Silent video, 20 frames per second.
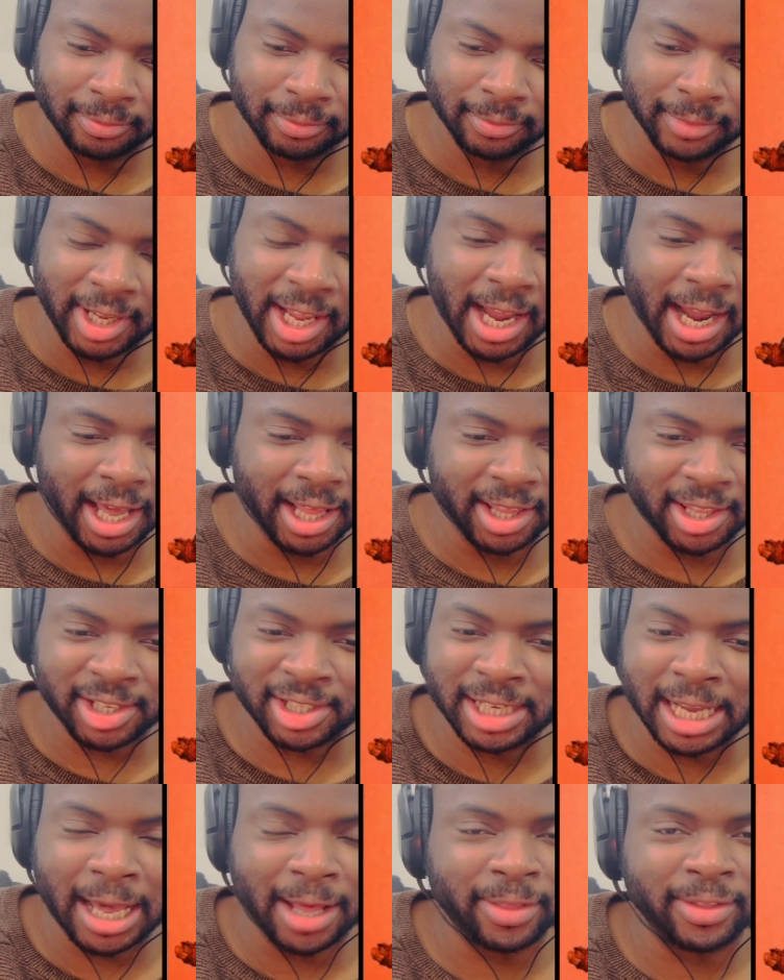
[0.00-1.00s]
Yeah, the
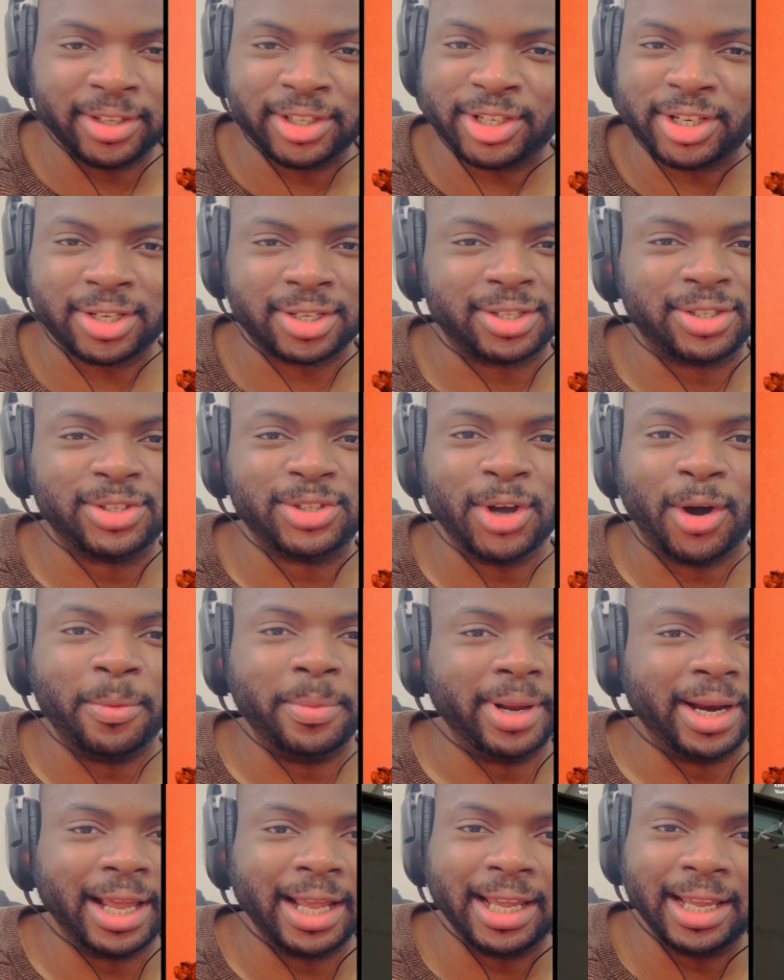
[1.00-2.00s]
South is just
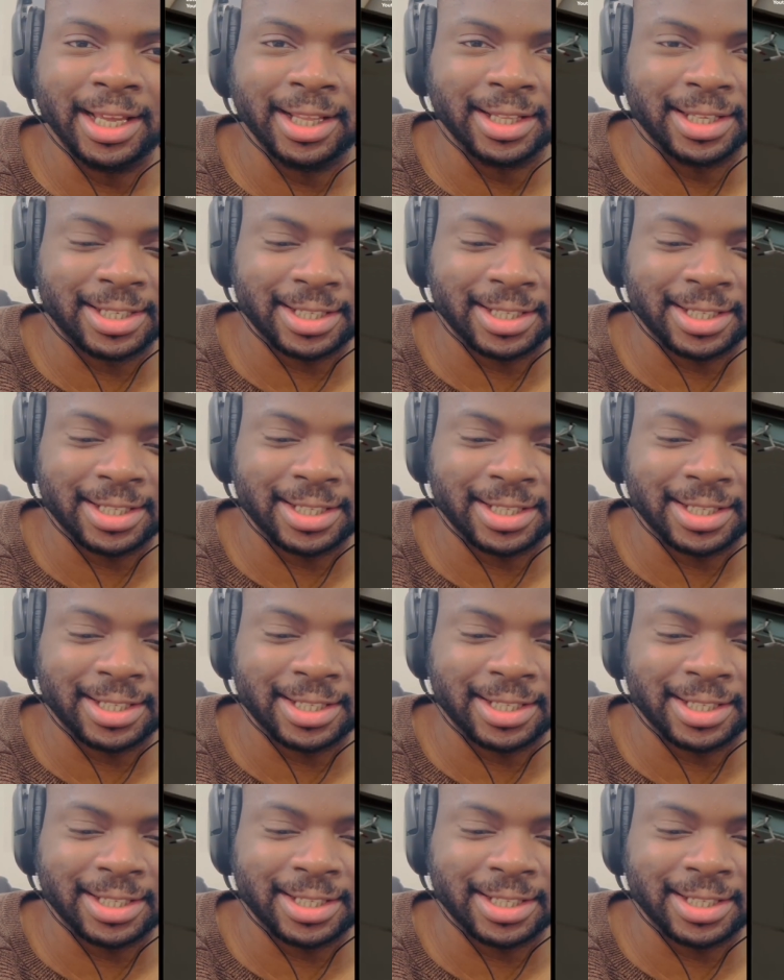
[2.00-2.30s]
dominating this.